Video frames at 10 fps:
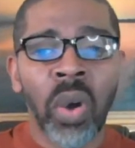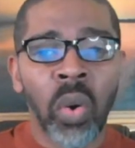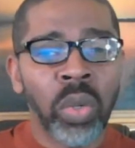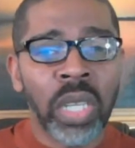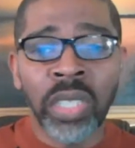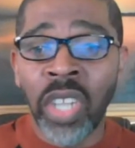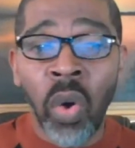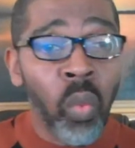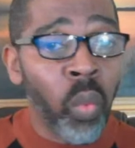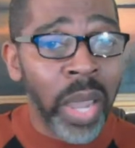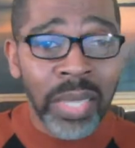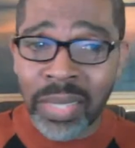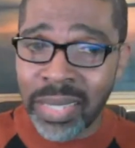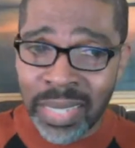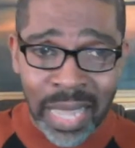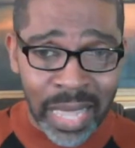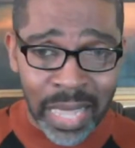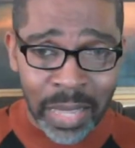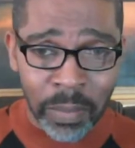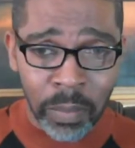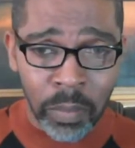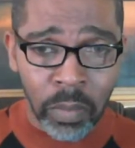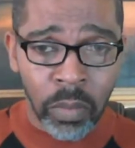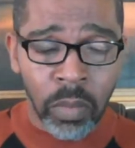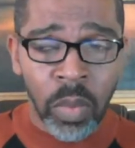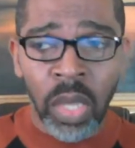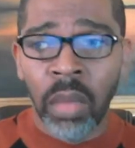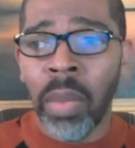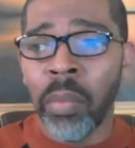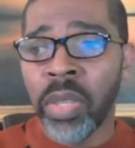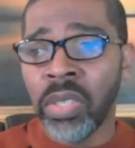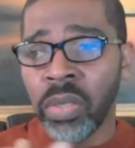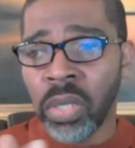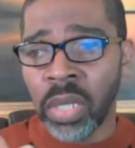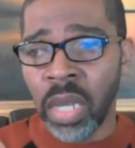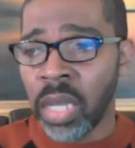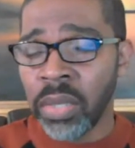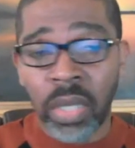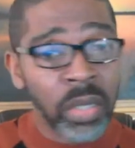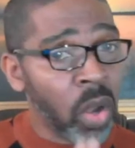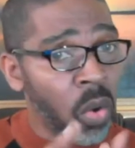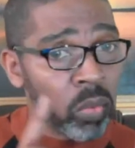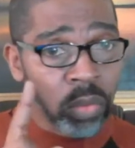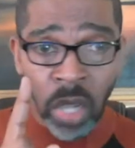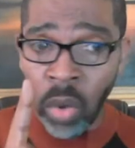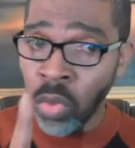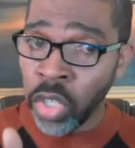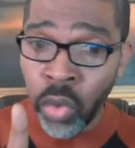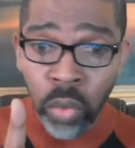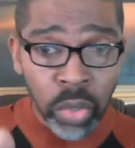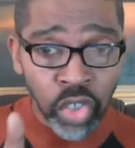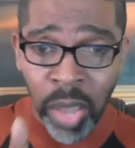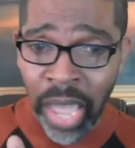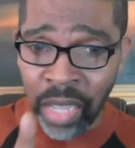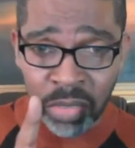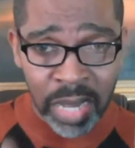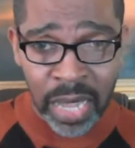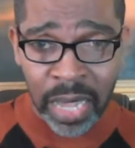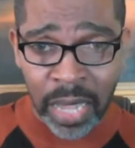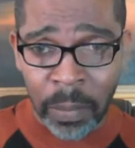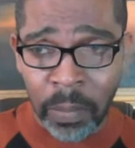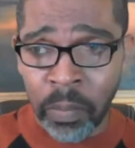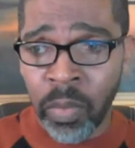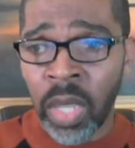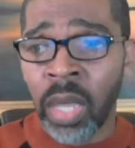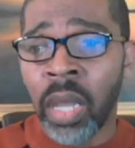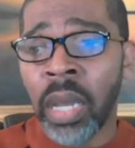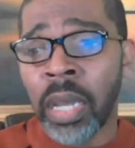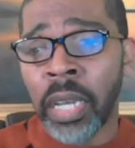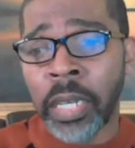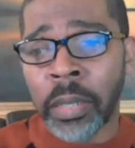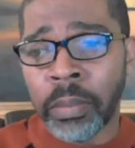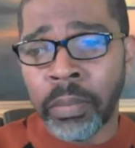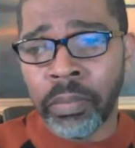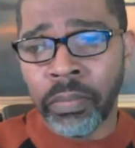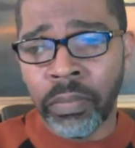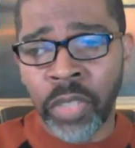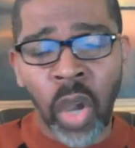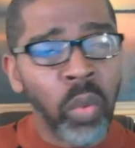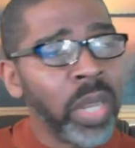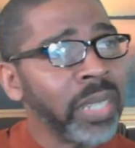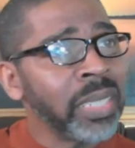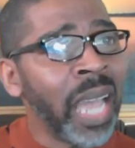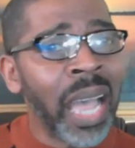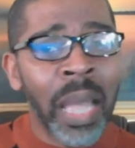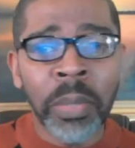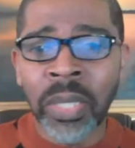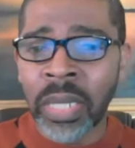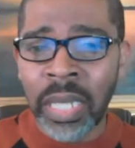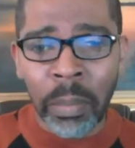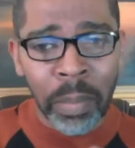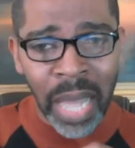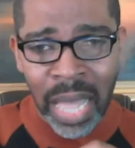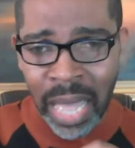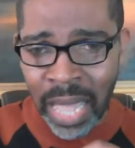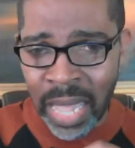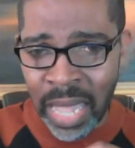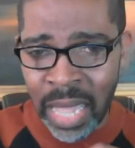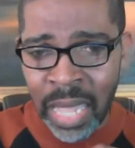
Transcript: told don't waste time my mother used to tell us don't don't lose track of time um don't let time slip by.